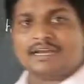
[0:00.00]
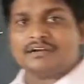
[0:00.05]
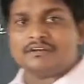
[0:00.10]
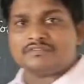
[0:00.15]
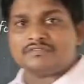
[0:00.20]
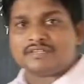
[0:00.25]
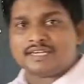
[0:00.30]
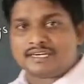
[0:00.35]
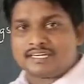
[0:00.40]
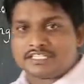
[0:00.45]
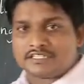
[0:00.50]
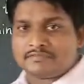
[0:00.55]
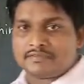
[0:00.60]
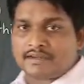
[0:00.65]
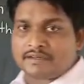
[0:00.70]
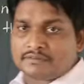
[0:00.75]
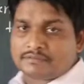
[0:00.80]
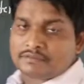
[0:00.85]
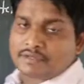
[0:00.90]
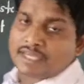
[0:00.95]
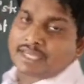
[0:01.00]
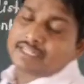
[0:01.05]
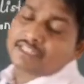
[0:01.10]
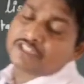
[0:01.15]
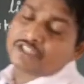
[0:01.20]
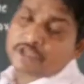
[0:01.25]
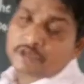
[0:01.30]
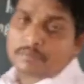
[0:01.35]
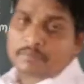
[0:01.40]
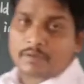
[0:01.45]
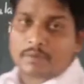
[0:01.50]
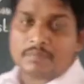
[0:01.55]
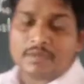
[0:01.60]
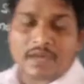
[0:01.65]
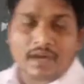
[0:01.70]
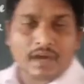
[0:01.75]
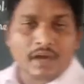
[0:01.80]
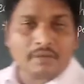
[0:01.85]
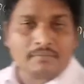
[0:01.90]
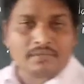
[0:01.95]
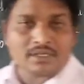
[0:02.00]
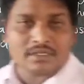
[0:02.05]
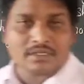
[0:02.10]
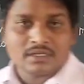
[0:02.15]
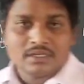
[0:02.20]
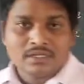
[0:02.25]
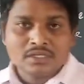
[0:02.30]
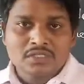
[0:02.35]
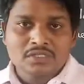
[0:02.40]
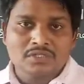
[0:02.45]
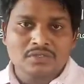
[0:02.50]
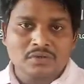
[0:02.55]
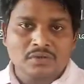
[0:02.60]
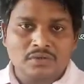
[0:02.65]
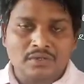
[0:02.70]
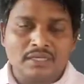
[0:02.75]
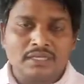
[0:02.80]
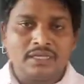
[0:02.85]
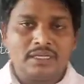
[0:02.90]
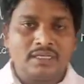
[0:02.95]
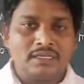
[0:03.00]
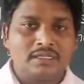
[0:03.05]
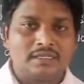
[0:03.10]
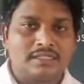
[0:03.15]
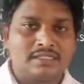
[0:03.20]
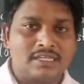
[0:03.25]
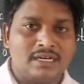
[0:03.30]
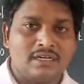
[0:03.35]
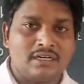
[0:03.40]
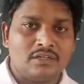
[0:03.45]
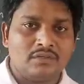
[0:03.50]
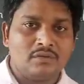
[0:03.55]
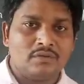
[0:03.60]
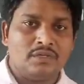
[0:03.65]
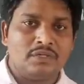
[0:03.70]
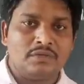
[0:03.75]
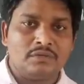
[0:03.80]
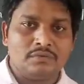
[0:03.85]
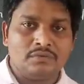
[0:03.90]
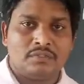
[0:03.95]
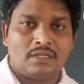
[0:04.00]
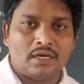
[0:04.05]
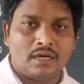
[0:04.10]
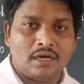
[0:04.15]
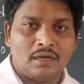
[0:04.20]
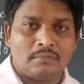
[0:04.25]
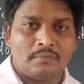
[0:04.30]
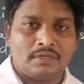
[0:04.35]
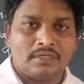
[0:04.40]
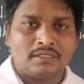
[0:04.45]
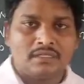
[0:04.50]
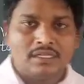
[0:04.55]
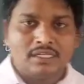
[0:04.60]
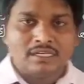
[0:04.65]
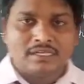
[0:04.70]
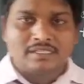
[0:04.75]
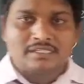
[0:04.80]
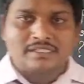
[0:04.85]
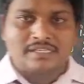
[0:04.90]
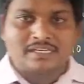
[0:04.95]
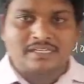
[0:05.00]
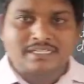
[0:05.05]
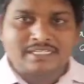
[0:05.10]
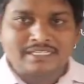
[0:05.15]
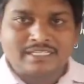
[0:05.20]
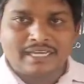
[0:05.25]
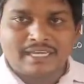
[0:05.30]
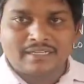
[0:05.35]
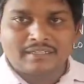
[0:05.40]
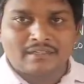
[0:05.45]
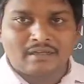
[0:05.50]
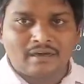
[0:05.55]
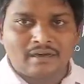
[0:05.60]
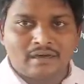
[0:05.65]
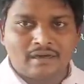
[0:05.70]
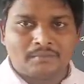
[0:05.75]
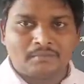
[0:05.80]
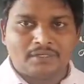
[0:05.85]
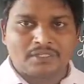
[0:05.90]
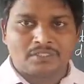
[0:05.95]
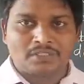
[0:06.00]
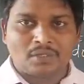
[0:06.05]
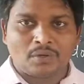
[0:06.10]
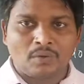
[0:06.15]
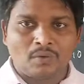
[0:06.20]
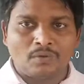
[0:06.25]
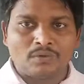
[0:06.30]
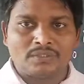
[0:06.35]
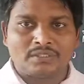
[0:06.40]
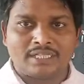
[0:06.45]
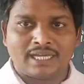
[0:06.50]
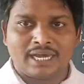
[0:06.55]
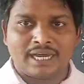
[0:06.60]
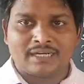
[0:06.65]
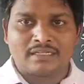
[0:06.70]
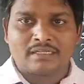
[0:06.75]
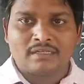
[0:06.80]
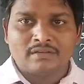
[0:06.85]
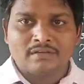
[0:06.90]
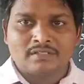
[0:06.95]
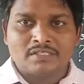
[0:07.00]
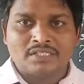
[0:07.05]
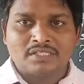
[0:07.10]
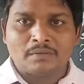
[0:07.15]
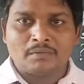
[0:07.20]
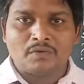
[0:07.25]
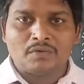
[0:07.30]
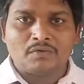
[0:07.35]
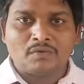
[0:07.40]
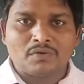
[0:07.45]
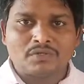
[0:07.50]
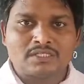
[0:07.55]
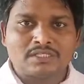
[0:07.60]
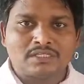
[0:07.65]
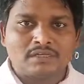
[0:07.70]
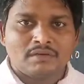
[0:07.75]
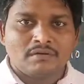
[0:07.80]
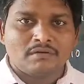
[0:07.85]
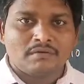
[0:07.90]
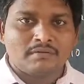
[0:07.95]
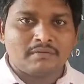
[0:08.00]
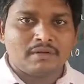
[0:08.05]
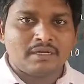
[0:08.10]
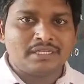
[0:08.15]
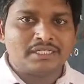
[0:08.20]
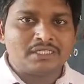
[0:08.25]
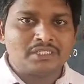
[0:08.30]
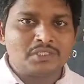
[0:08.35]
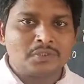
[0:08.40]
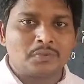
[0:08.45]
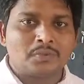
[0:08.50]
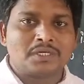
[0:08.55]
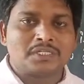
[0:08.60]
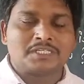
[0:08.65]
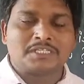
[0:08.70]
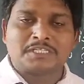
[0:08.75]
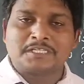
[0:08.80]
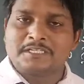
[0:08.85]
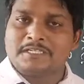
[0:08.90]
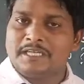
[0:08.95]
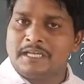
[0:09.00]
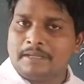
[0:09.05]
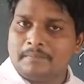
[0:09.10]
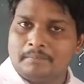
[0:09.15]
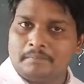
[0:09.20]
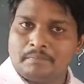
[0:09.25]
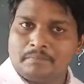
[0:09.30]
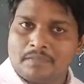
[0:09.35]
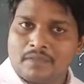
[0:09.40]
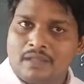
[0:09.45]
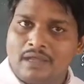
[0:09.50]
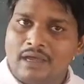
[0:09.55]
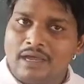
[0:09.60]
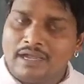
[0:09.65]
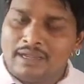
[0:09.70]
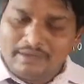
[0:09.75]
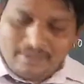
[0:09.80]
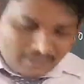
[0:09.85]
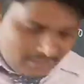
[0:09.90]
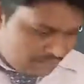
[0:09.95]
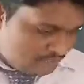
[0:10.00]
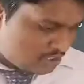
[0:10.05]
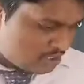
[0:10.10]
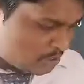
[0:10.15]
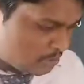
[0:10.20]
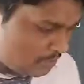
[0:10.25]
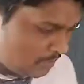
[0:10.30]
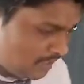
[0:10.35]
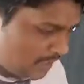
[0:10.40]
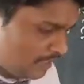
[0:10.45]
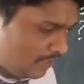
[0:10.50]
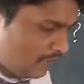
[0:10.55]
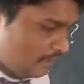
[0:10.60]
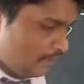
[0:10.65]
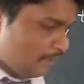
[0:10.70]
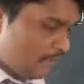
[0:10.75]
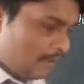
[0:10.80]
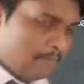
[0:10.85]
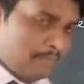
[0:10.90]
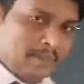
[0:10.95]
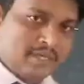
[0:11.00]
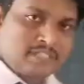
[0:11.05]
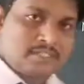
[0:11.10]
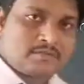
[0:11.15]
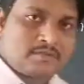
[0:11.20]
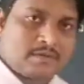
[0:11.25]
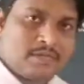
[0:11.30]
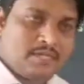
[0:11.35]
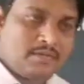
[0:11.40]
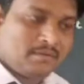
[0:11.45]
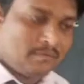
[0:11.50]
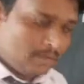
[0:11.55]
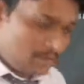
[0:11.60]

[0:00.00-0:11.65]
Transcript: of satisfactory answer from the hermit, so he decided to leave the hermit. Just then the hermit told that someone was running towards them, and in this way, my best friend,